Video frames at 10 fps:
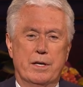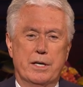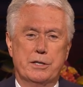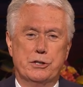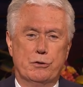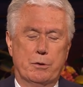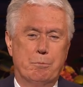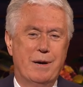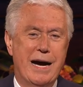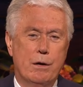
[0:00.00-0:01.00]
is your
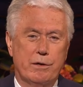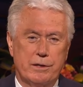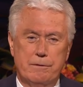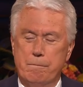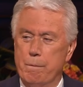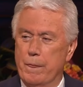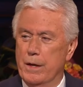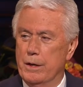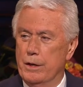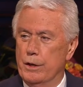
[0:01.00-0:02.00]
power
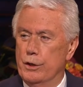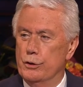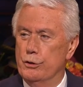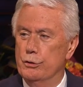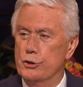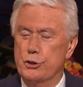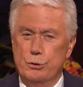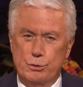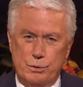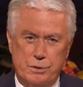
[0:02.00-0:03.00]
to
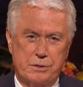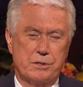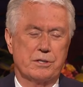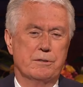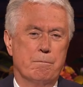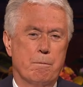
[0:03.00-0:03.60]
choose.